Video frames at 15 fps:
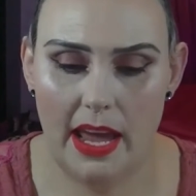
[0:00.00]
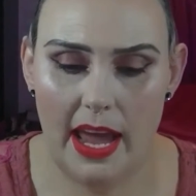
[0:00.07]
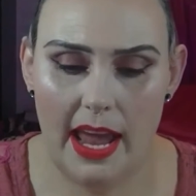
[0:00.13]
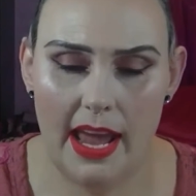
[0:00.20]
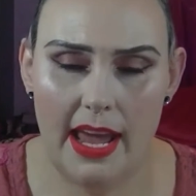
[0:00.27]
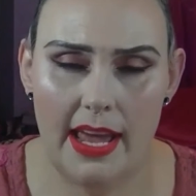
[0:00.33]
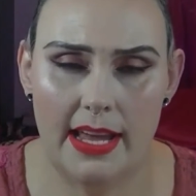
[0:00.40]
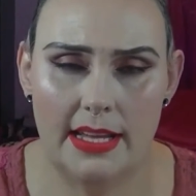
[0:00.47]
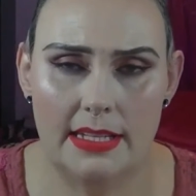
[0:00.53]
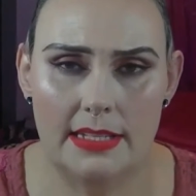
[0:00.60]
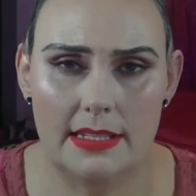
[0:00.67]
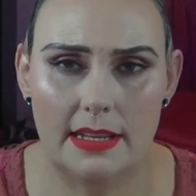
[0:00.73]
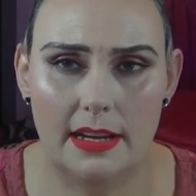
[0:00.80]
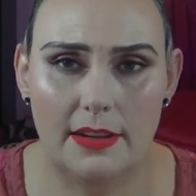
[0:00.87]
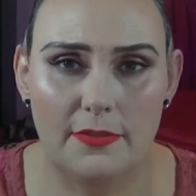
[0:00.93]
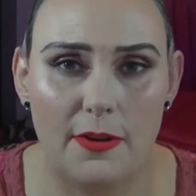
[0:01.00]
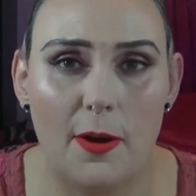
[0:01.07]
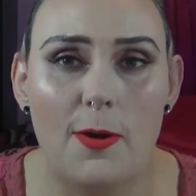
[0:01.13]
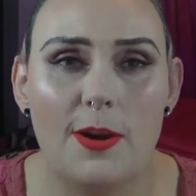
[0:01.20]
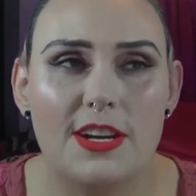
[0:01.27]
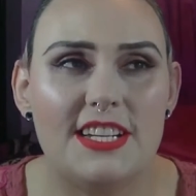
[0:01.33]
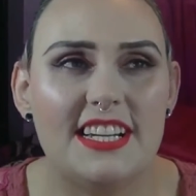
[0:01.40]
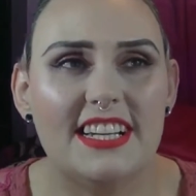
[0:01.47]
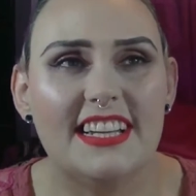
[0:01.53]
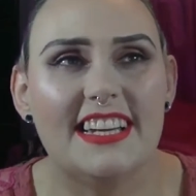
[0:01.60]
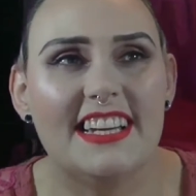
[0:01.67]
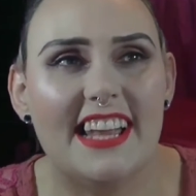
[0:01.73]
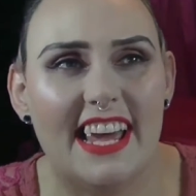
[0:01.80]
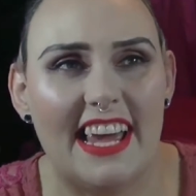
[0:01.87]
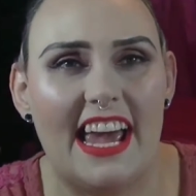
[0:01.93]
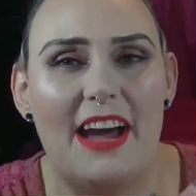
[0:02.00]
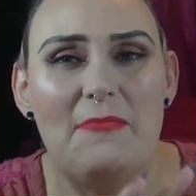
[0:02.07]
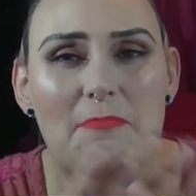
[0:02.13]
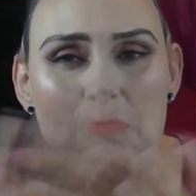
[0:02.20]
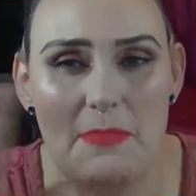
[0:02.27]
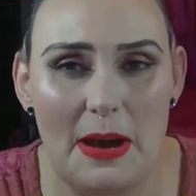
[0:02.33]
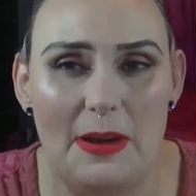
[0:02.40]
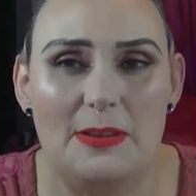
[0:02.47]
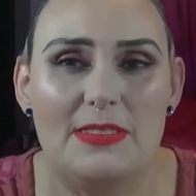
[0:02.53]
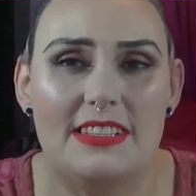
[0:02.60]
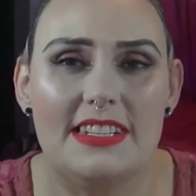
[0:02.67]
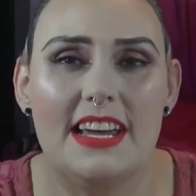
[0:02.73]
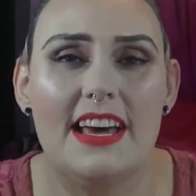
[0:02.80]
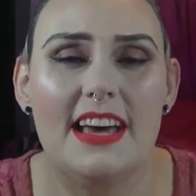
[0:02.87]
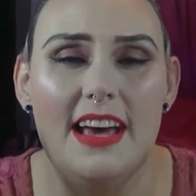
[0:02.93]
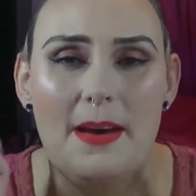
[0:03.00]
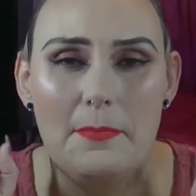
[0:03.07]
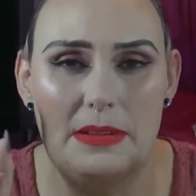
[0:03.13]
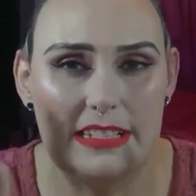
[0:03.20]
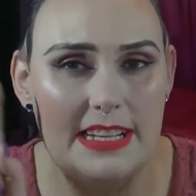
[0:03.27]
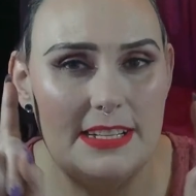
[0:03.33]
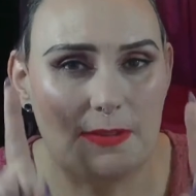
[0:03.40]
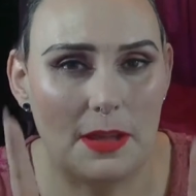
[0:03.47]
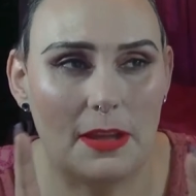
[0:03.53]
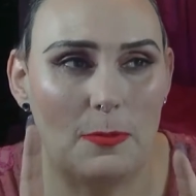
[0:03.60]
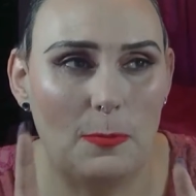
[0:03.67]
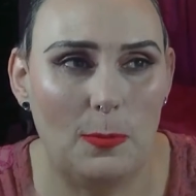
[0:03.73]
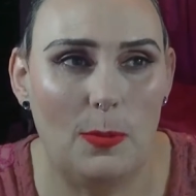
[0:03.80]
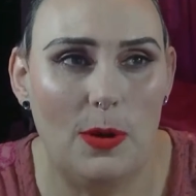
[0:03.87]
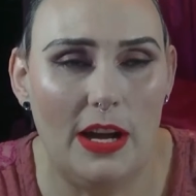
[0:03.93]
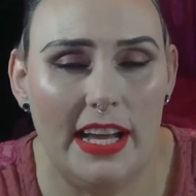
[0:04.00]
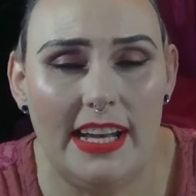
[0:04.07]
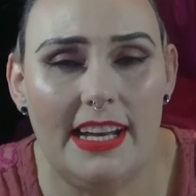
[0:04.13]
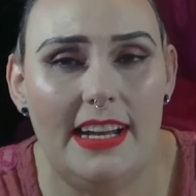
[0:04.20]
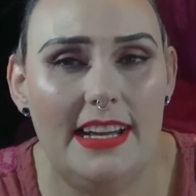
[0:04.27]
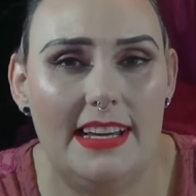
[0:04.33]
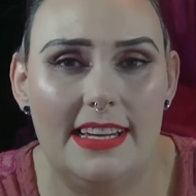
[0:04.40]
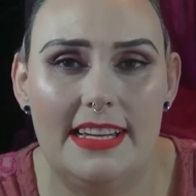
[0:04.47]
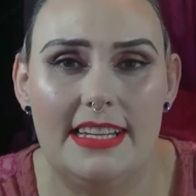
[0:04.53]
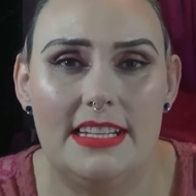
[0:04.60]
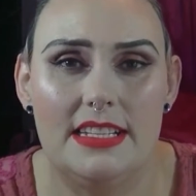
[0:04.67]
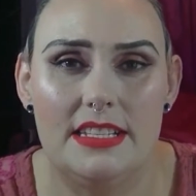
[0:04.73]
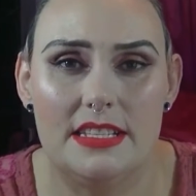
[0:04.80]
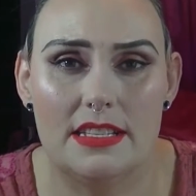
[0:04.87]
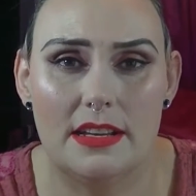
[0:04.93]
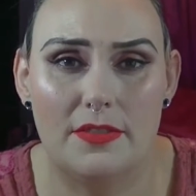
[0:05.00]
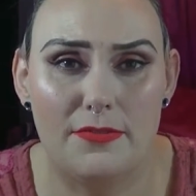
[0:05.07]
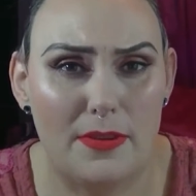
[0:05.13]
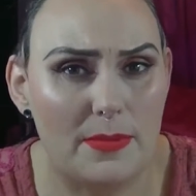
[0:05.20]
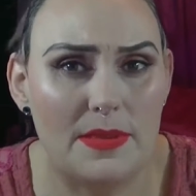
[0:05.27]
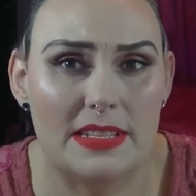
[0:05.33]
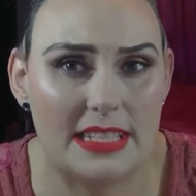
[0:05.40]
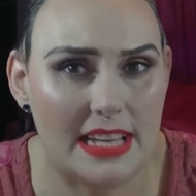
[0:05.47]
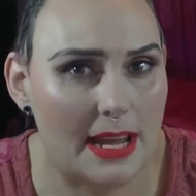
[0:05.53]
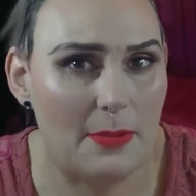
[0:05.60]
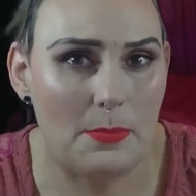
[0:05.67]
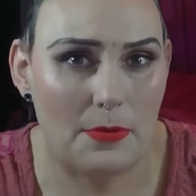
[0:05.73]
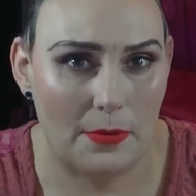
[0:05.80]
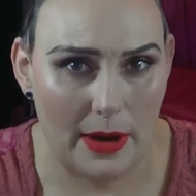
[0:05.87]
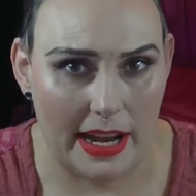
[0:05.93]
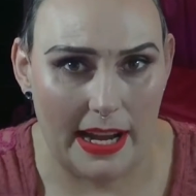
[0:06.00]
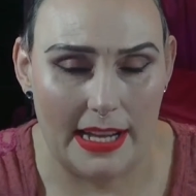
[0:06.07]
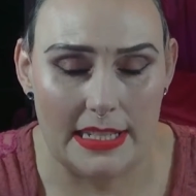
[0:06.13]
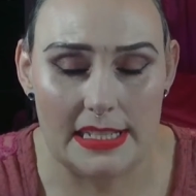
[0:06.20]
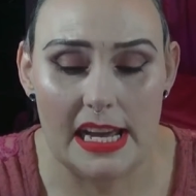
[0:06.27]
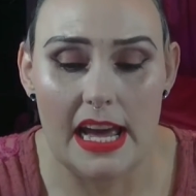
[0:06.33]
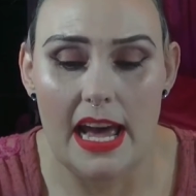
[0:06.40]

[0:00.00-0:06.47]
And unfortunately, like most, besides like one, is from the same brand.